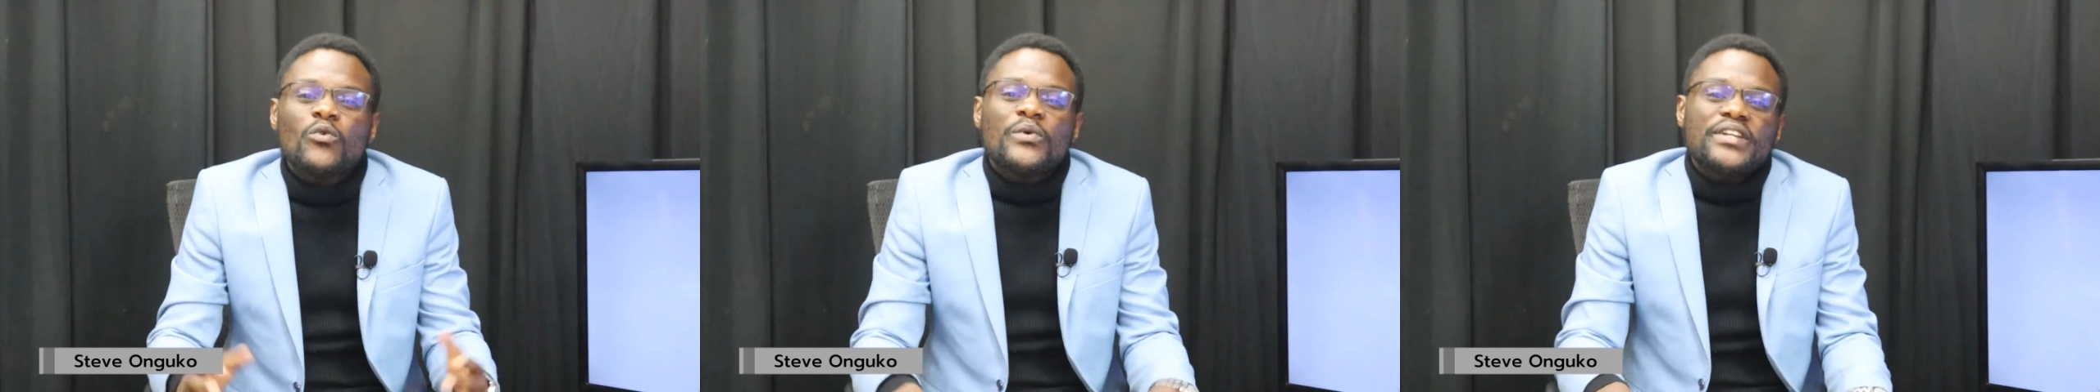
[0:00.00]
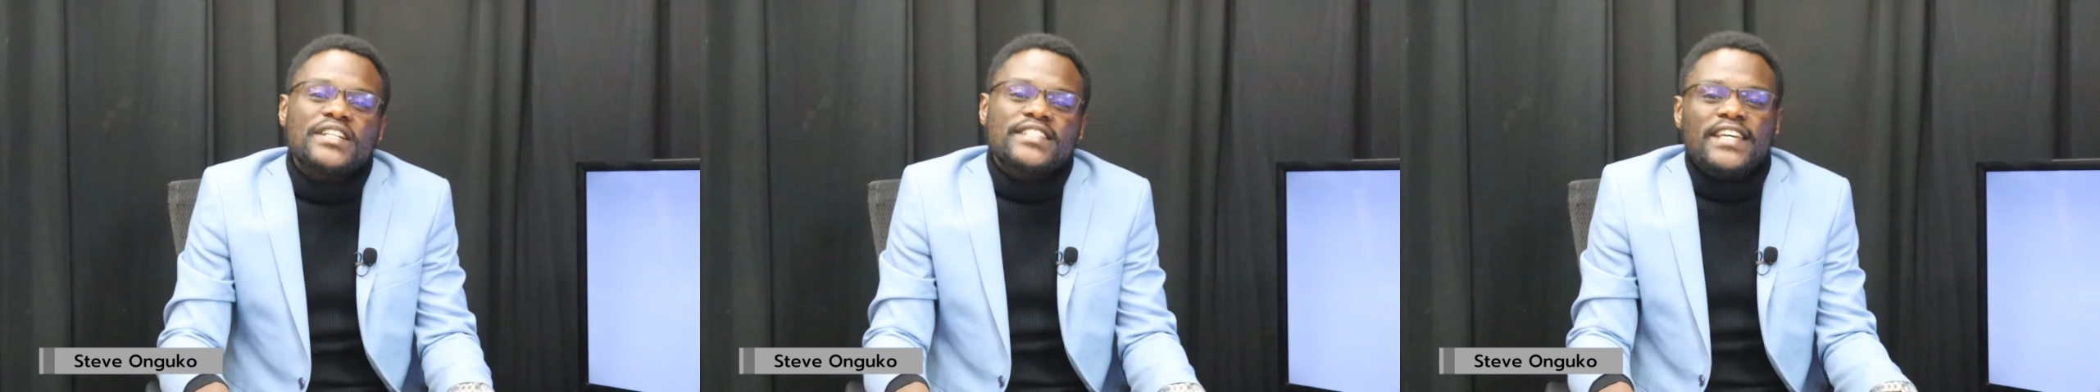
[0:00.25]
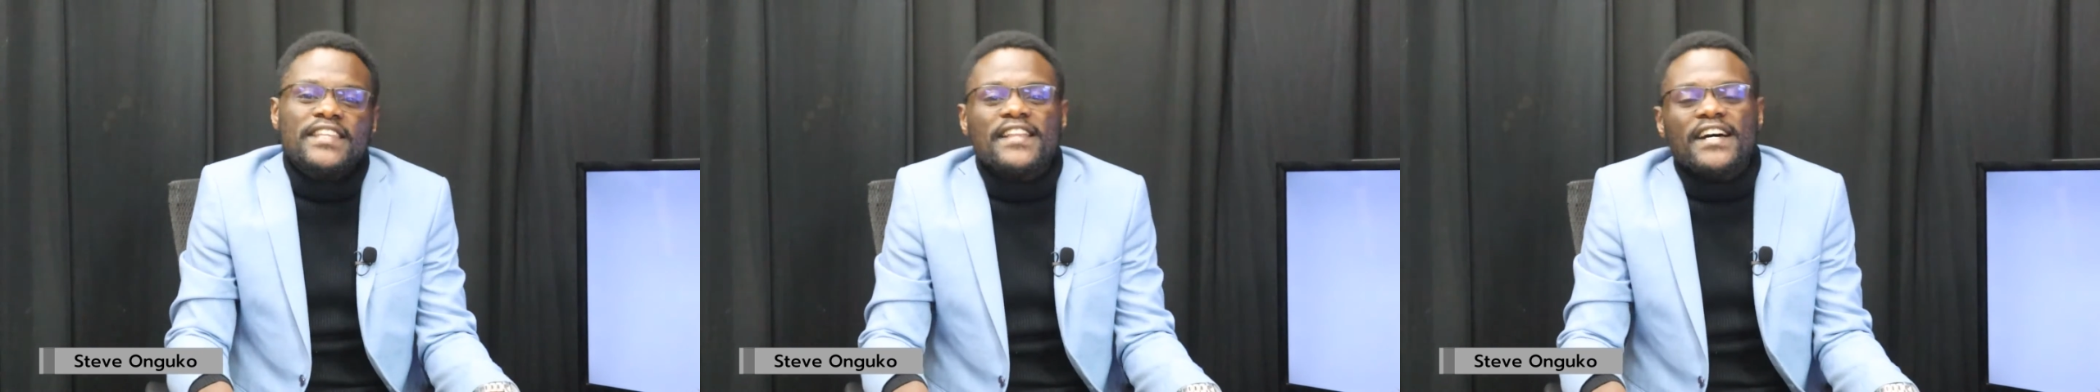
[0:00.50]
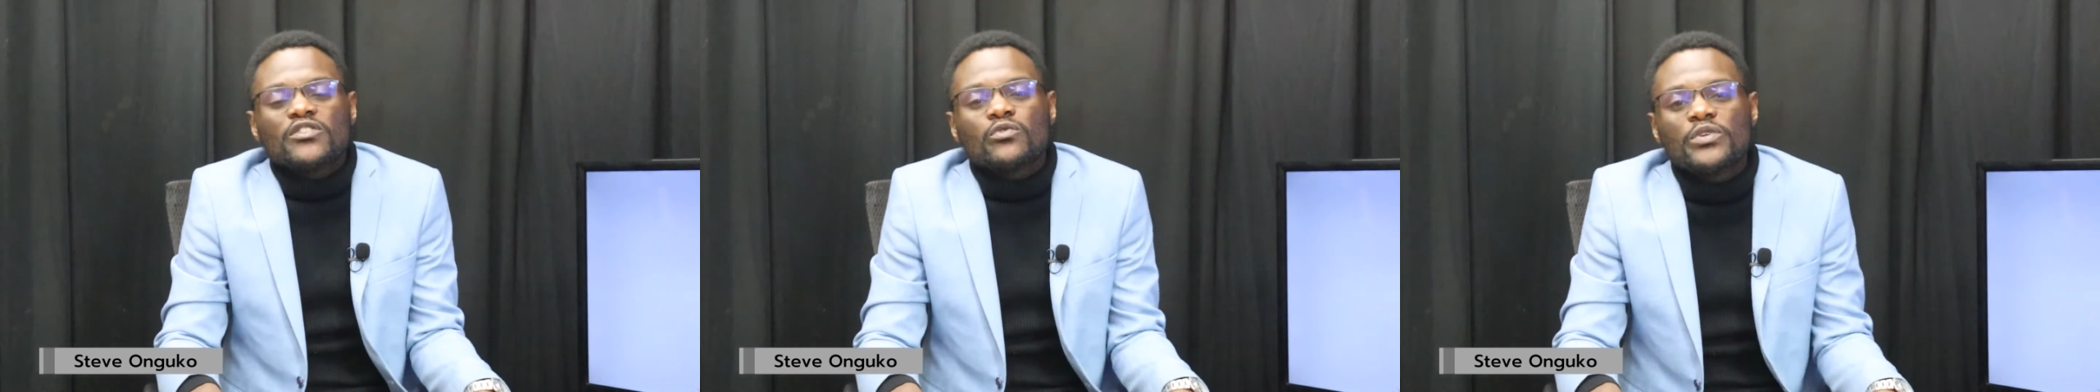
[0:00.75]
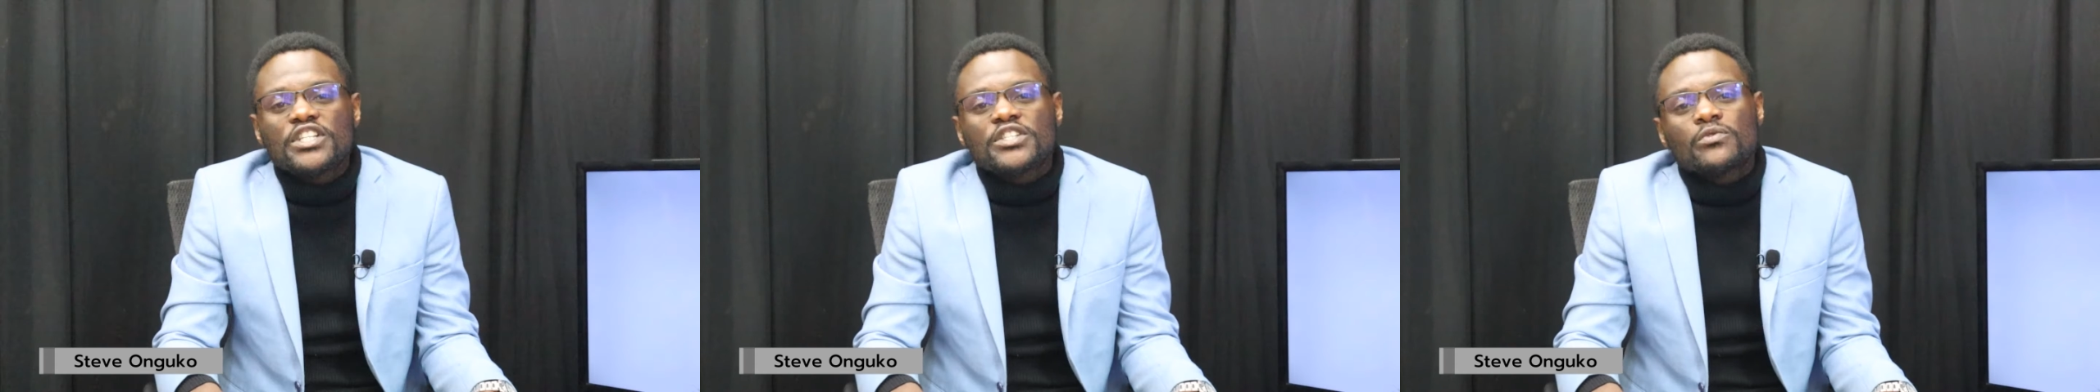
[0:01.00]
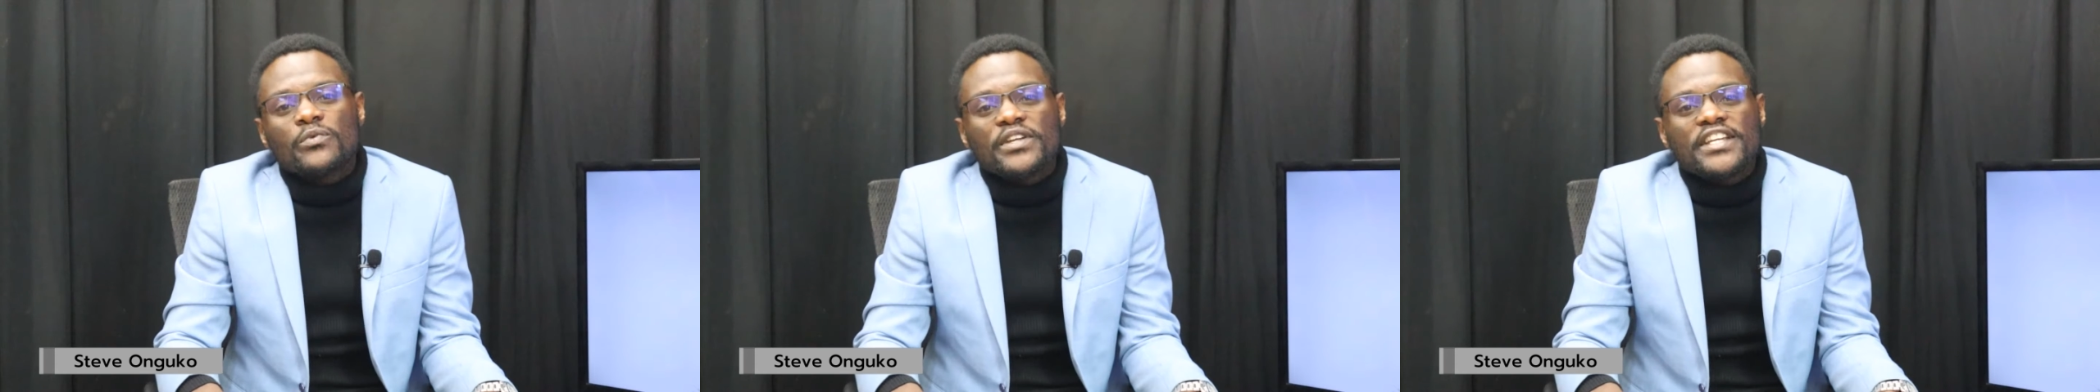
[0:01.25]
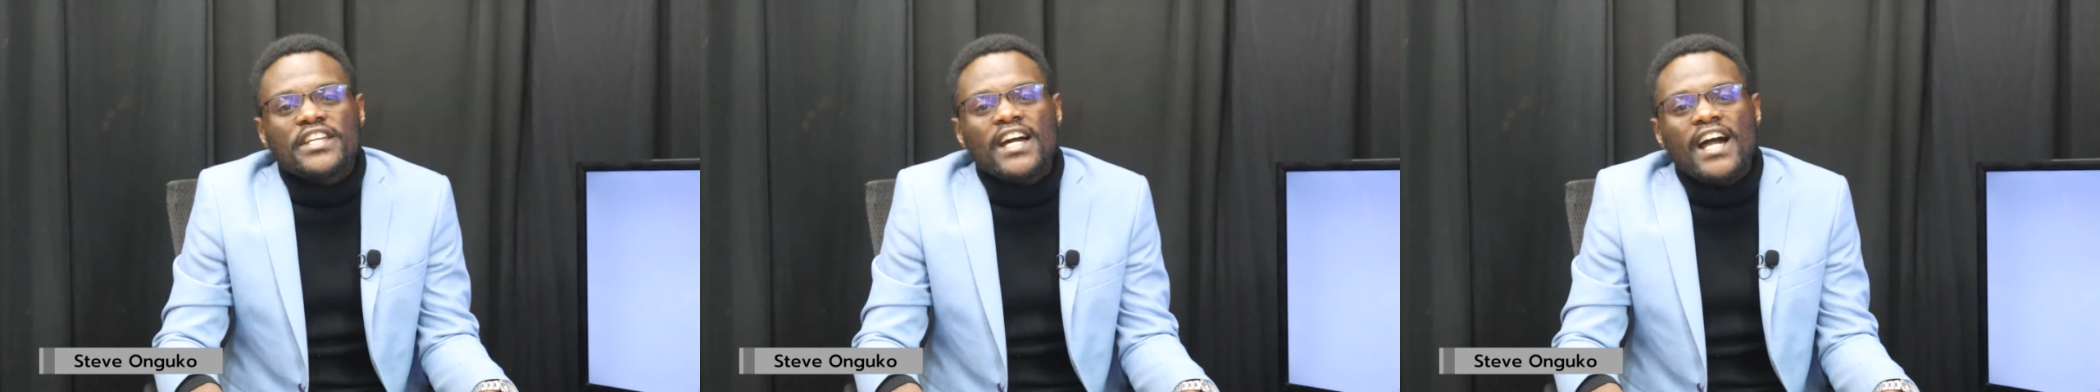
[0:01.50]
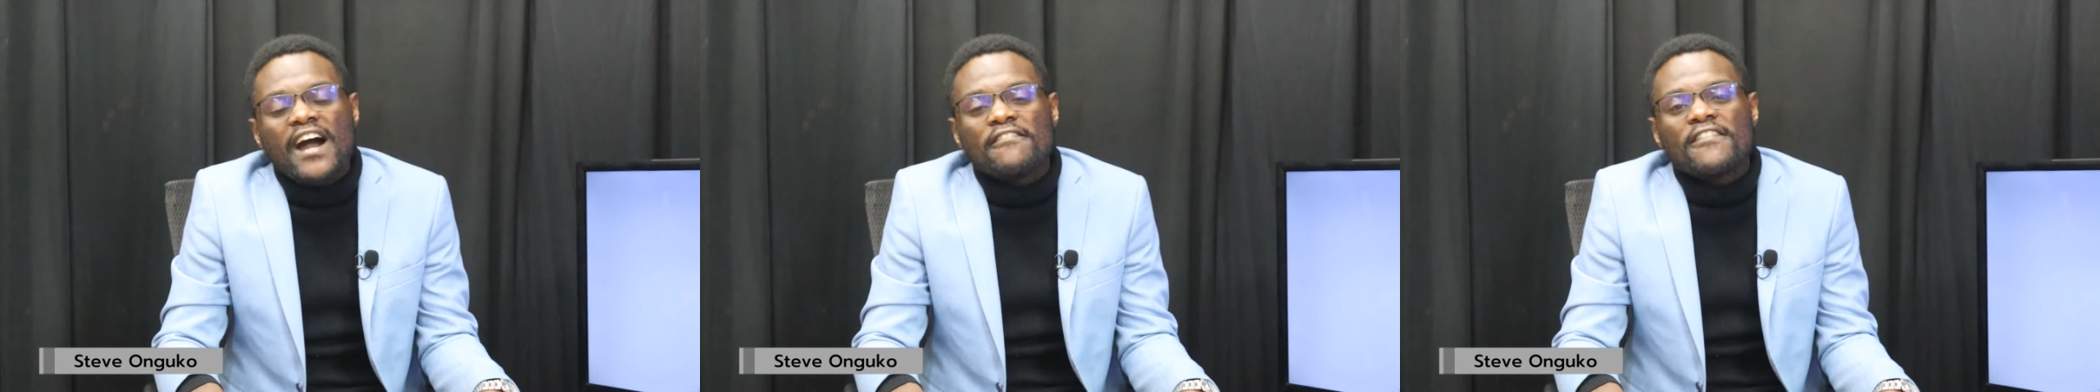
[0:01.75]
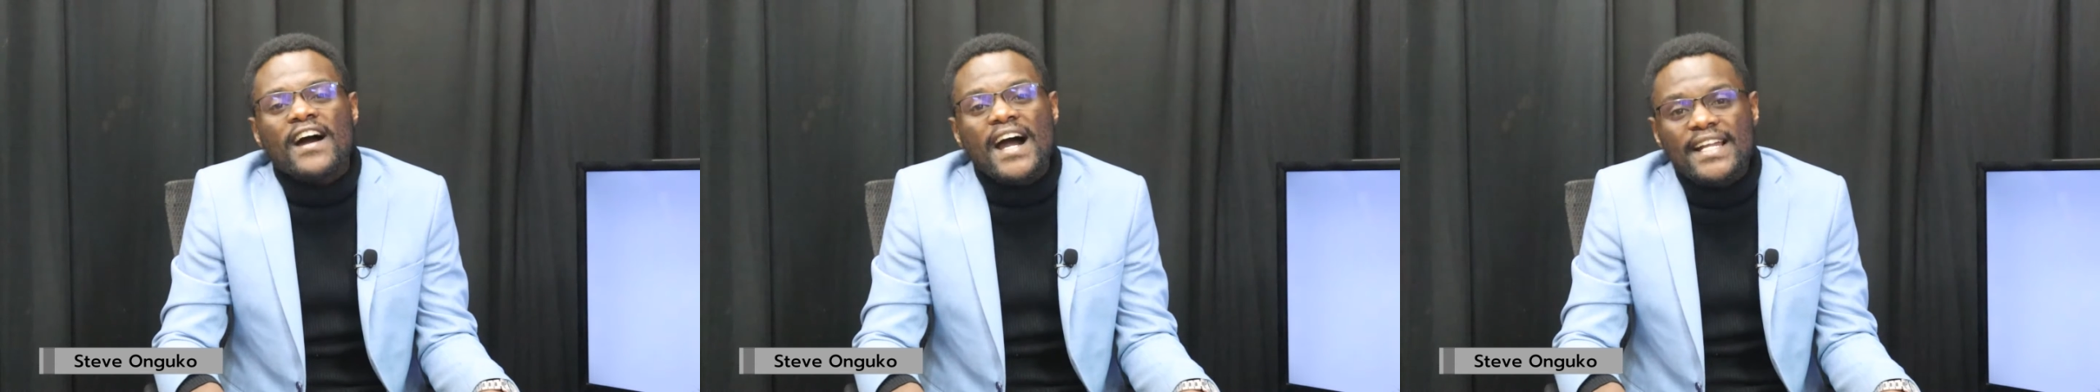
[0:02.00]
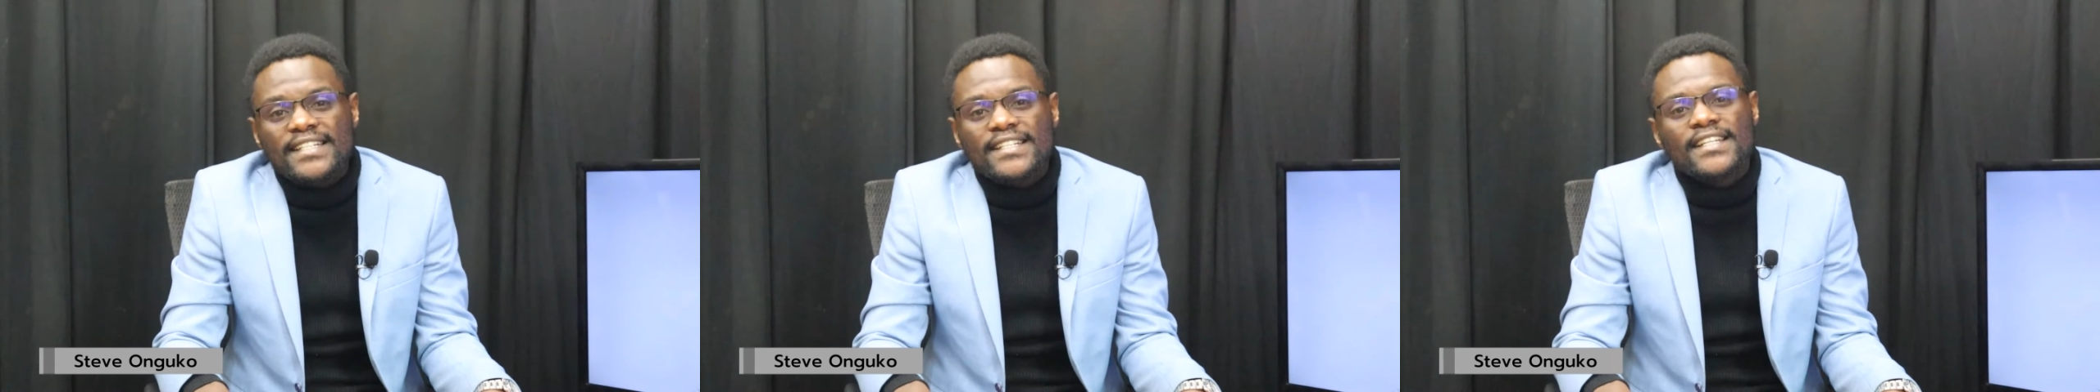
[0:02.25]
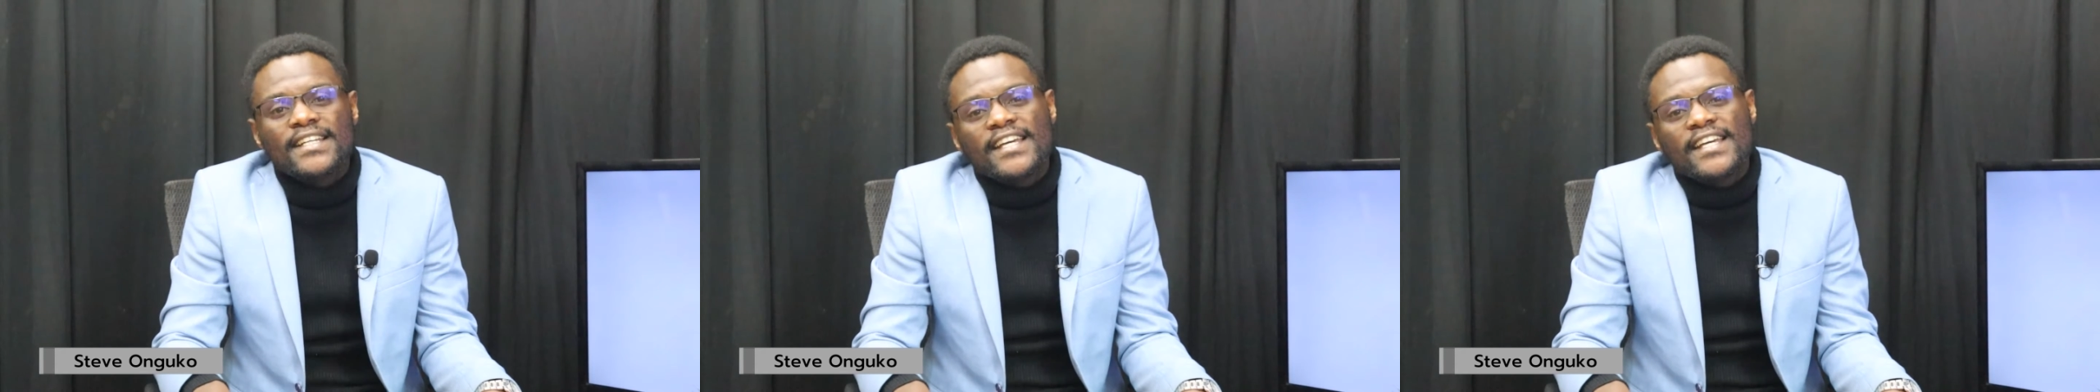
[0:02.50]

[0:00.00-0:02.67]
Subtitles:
we retain that which we have had